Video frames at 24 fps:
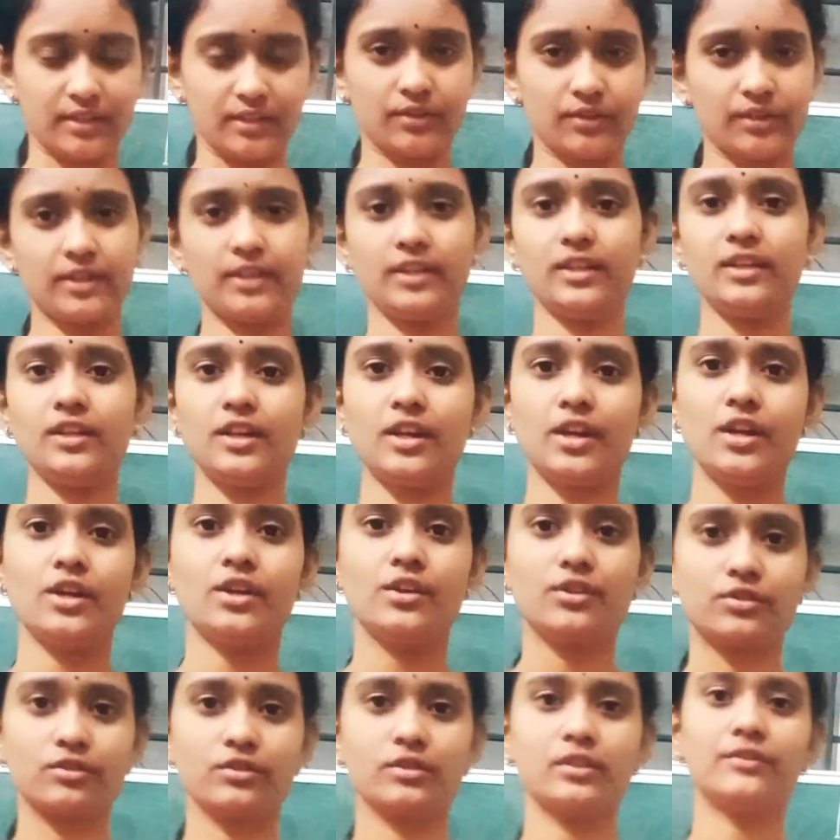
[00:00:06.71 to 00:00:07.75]
Okay,
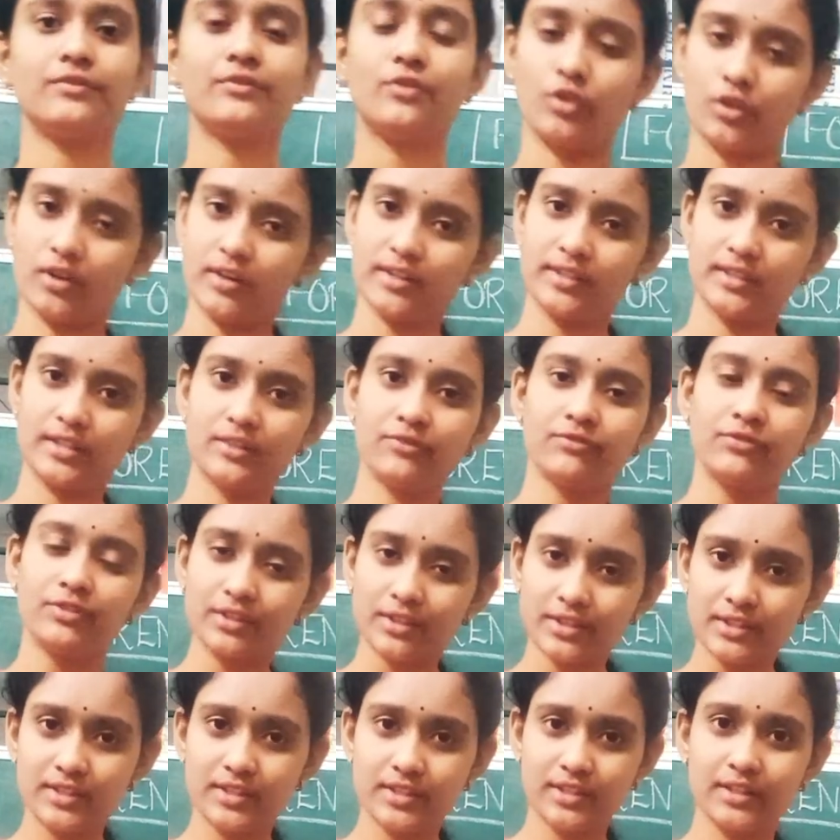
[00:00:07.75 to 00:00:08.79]
so the forensic
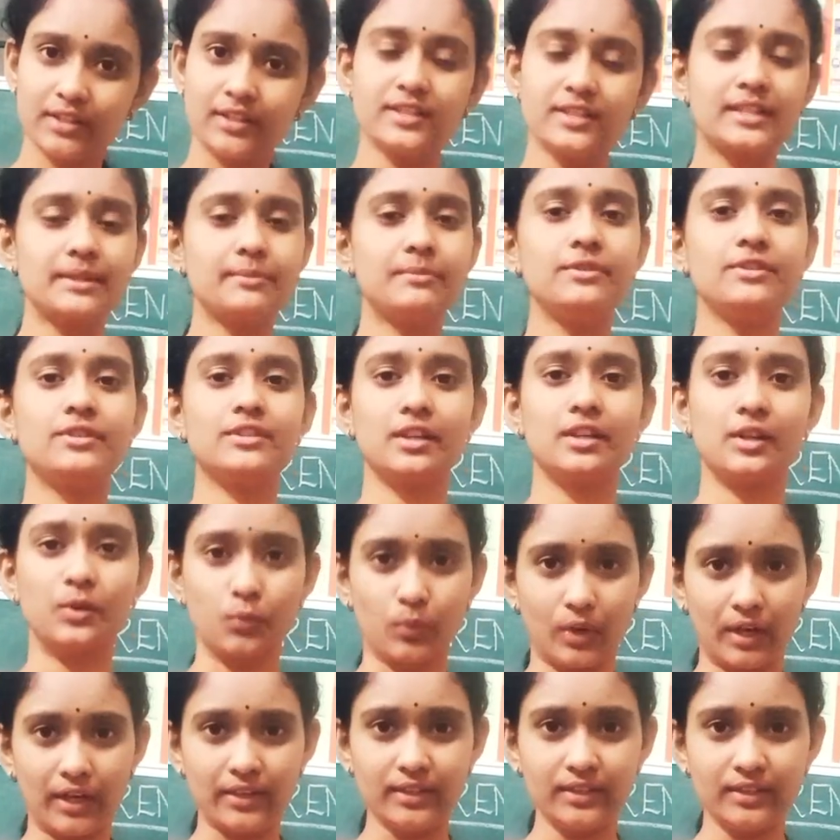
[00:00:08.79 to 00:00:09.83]
first year semester
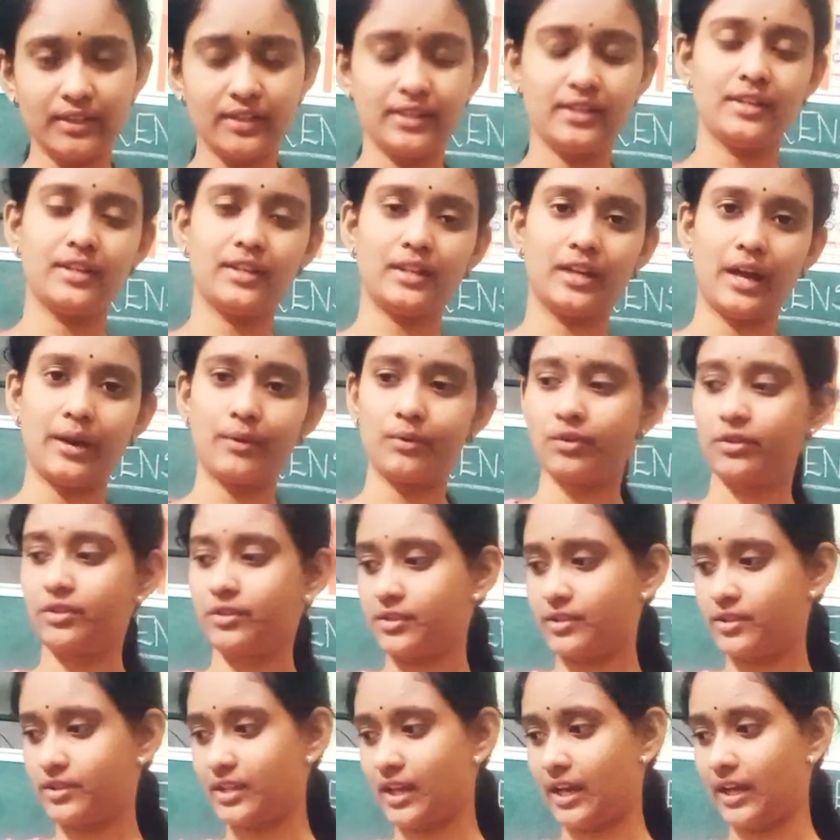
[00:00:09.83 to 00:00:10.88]
one. I'm going to
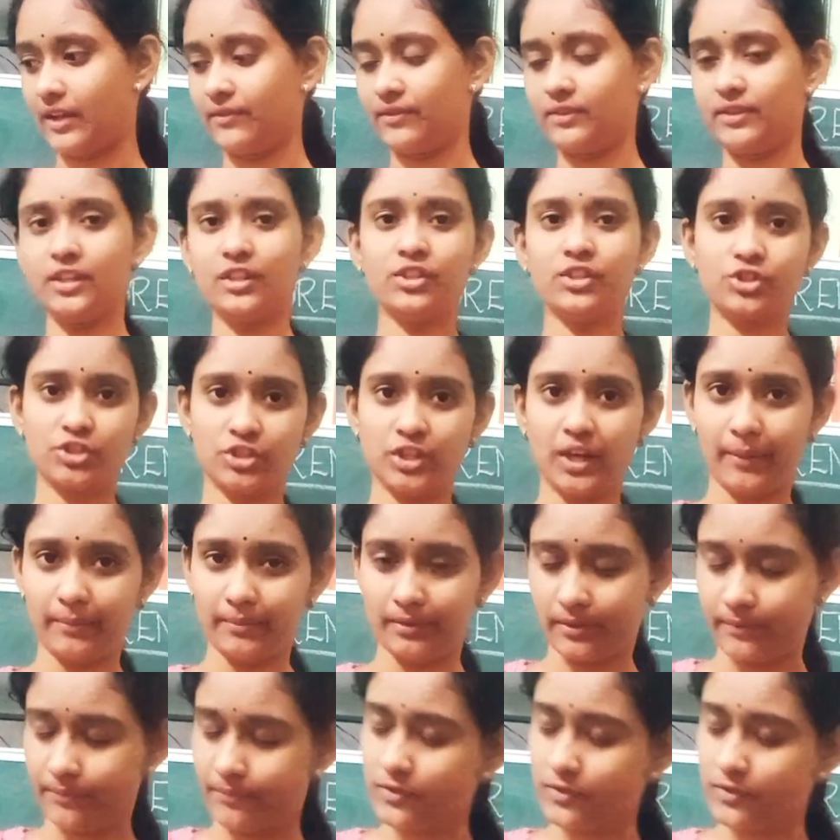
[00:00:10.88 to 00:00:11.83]
start with the chapter.